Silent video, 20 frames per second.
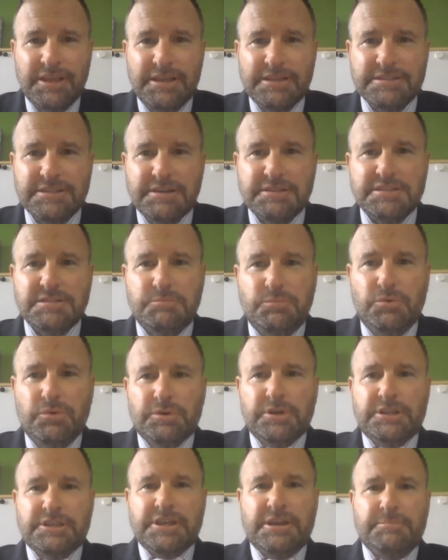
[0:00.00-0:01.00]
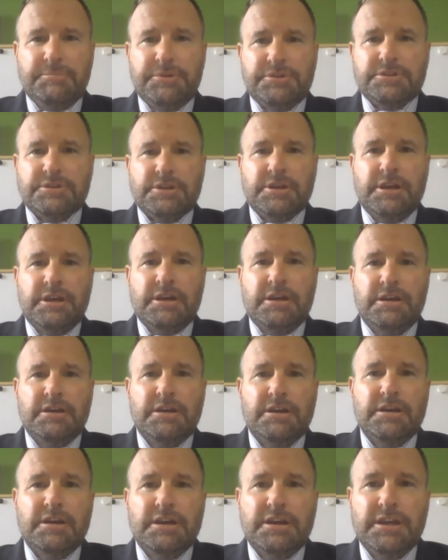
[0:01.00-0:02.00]
So as the water temperature
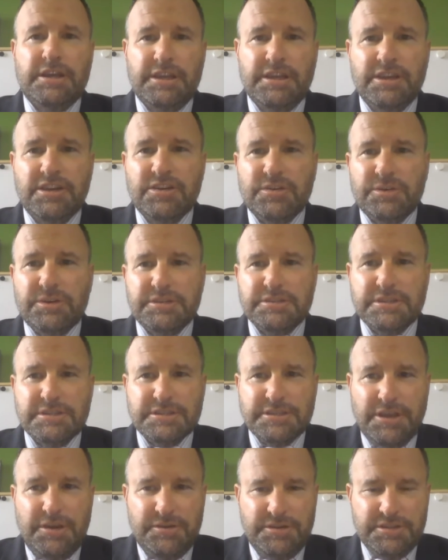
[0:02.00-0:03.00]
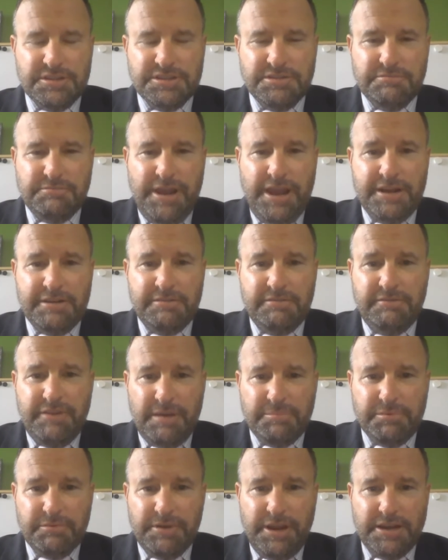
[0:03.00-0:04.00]
increases, so does the rate of
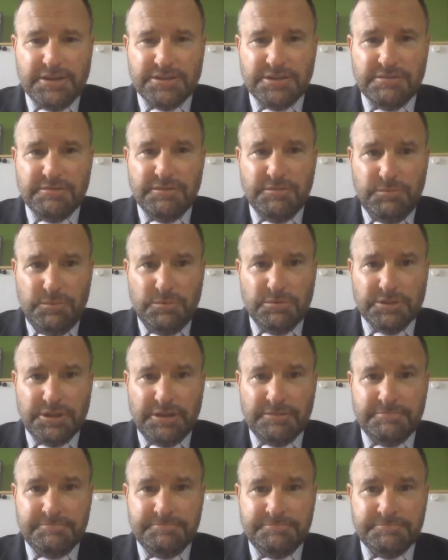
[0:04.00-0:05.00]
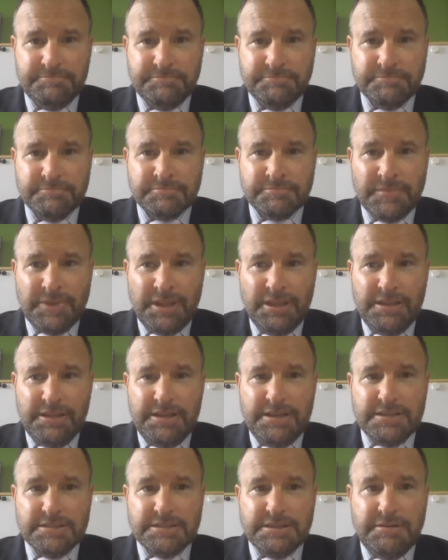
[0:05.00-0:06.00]
evaporation of the water.
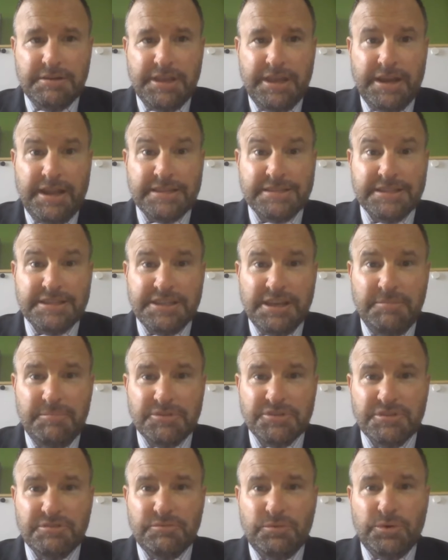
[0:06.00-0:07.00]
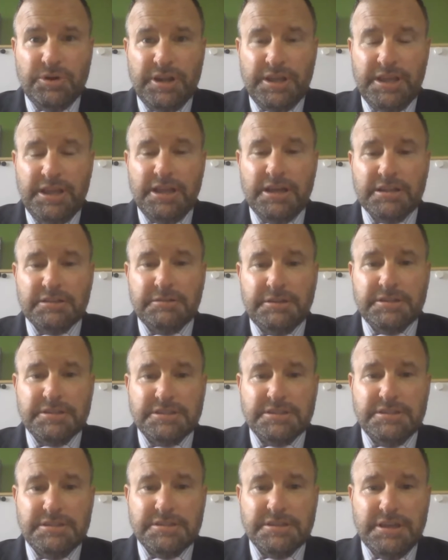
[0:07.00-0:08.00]
So again, as the temperature of the water
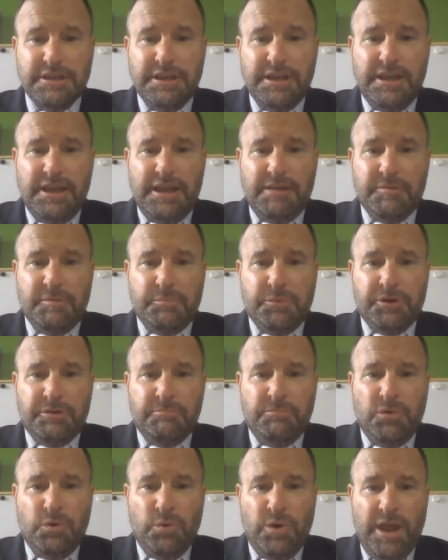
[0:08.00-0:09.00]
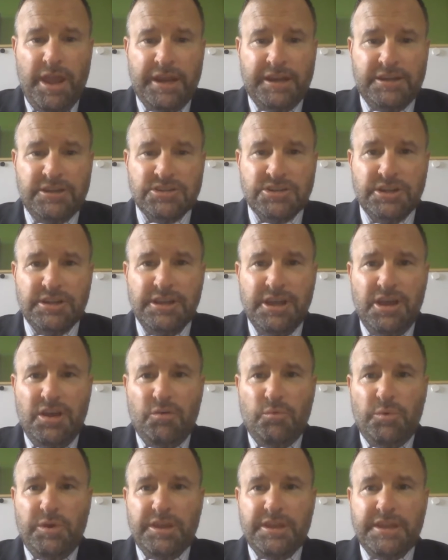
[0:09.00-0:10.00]
increases, we put in more energy,
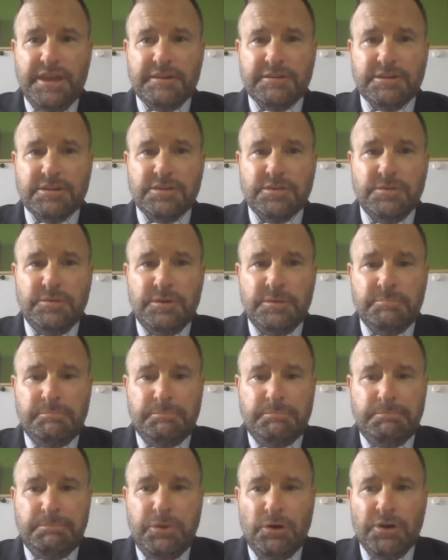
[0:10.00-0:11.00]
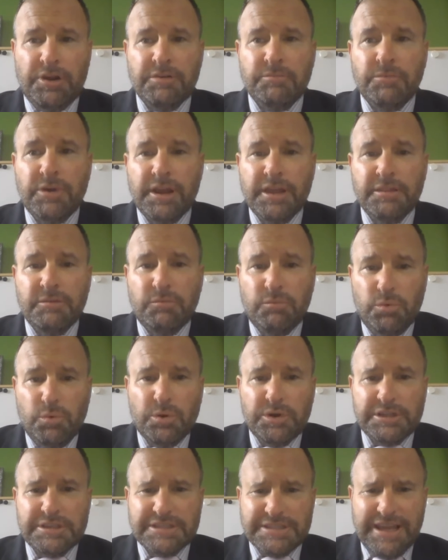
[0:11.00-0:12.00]
we get to a point where the
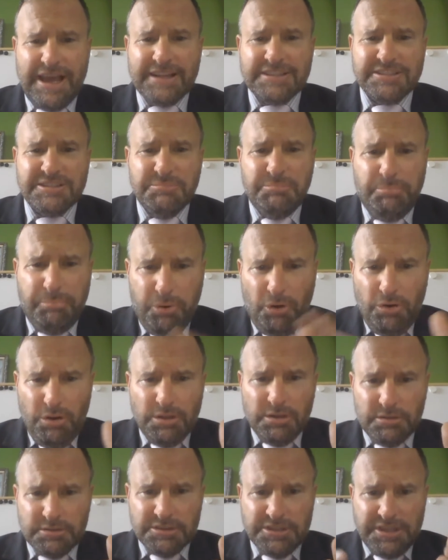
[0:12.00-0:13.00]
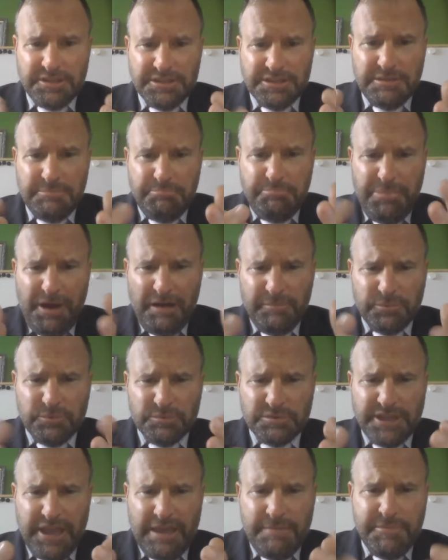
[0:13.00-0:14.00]
water starts to boil. So you see
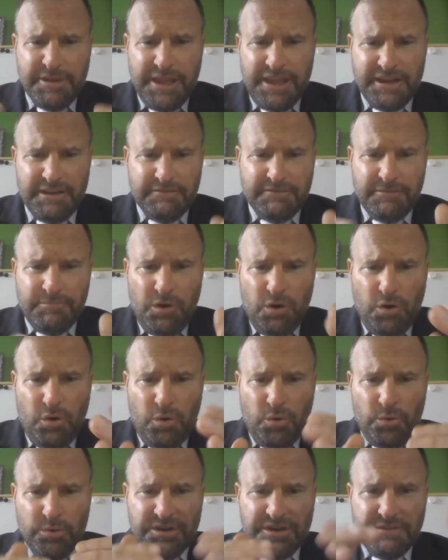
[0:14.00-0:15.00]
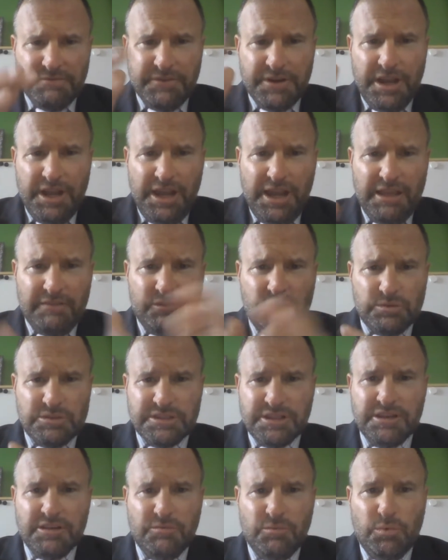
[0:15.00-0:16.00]
bubbles emanating from all different levels
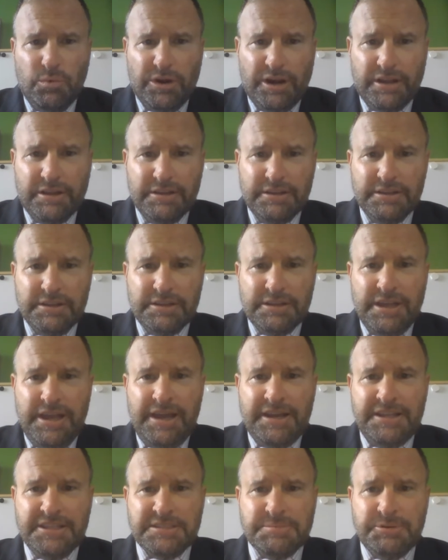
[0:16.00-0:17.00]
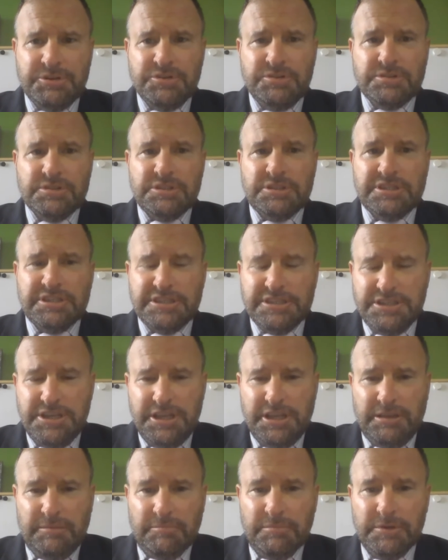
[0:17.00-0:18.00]
in the water. And this produces
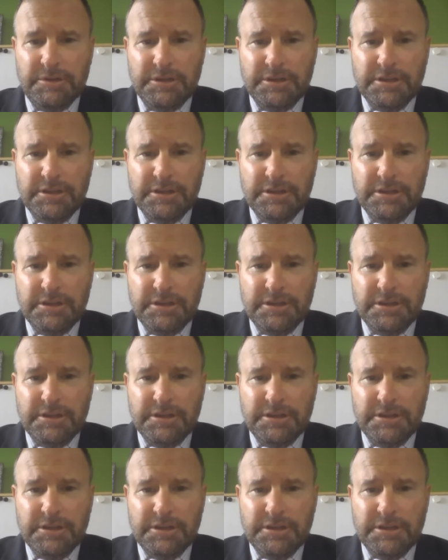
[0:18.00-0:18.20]
steam